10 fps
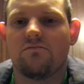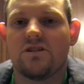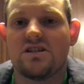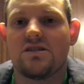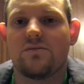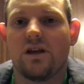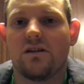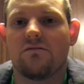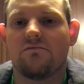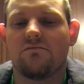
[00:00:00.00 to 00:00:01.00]
this has been
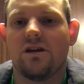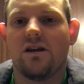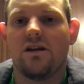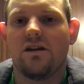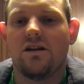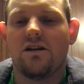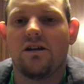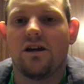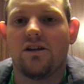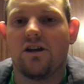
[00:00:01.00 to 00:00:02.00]

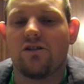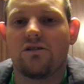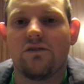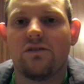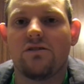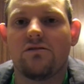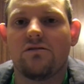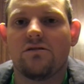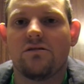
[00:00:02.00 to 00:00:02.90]
another review